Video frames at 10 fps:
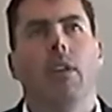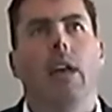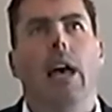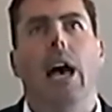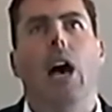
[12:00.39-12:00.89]

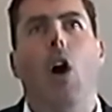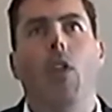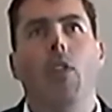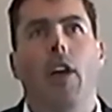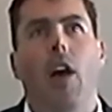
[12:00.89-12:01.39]
uh,
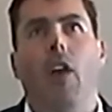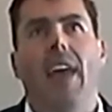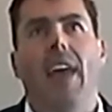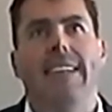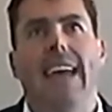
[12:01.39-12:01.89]
on, the, on
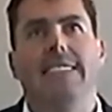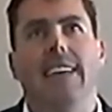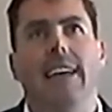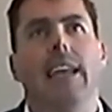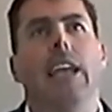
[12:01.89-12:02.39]
that
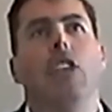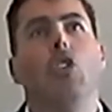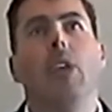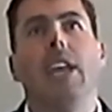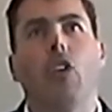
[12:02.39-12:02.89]
data,
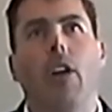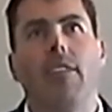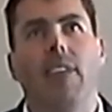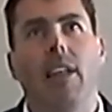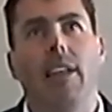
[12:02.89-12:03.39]
doing
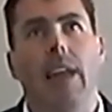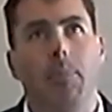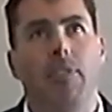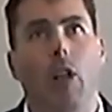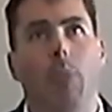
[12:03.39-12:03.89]
cross-sell and
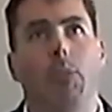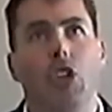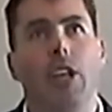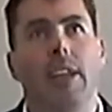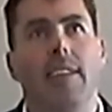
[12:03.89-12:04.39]
upsell
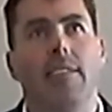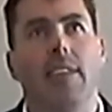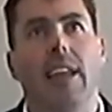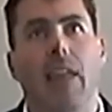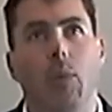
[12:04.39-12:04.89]
opportunities.
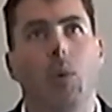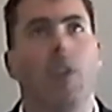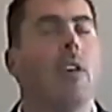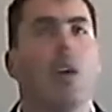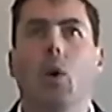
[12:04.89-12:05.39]
In other words,
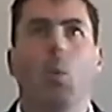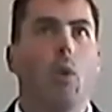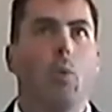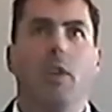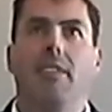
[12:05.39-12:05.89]

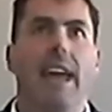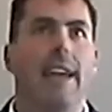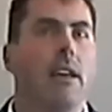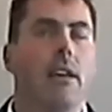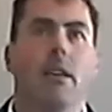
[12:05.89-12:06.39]
what would
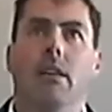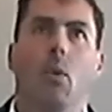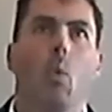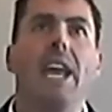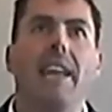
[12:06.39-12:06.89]
take
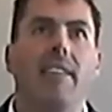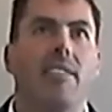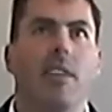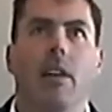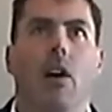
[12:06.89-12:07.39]

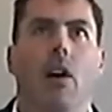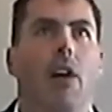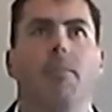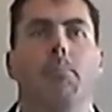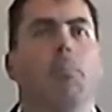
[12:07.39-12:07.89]
weeks
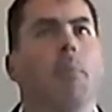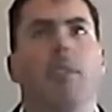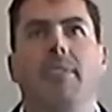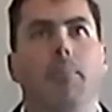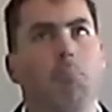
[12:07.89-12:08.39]
of
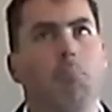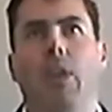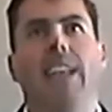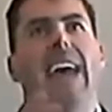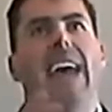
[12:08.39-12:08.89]

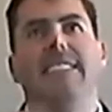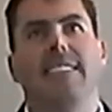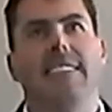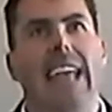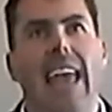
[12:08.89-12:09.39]
putting data
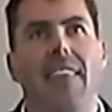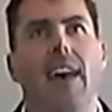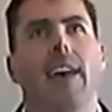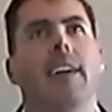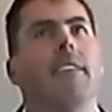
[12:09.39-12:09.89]

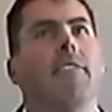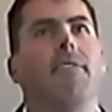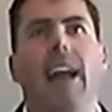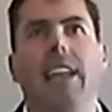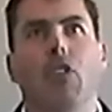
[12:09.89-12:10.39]
together,
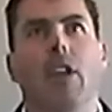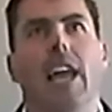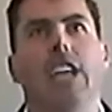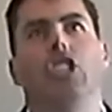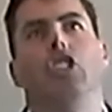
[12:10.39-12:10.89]
finding
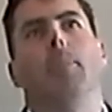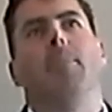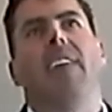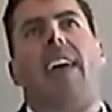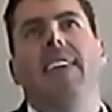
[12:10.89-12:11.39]

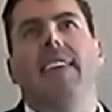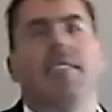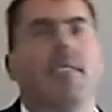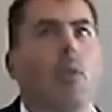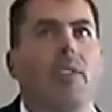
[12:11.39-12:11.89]
relationships, having
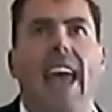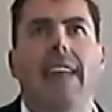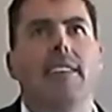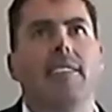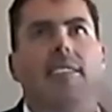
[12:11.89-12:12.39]
sort of
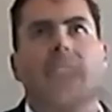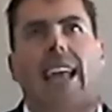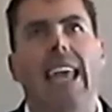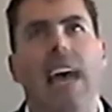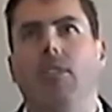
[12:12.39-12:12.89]
analysts and
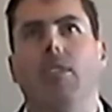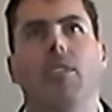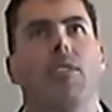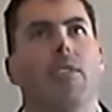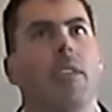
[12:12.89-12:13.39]

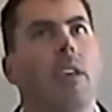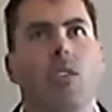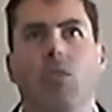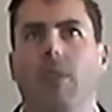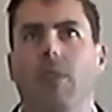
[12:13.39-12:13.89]
accountants
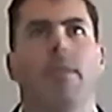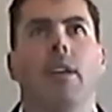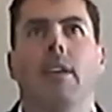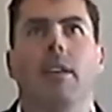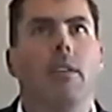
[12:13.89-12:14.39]
sort of
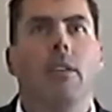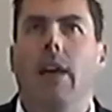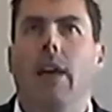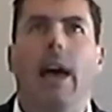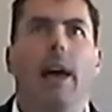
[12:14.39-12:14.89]

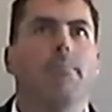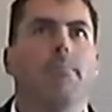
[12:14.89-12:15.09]
uh,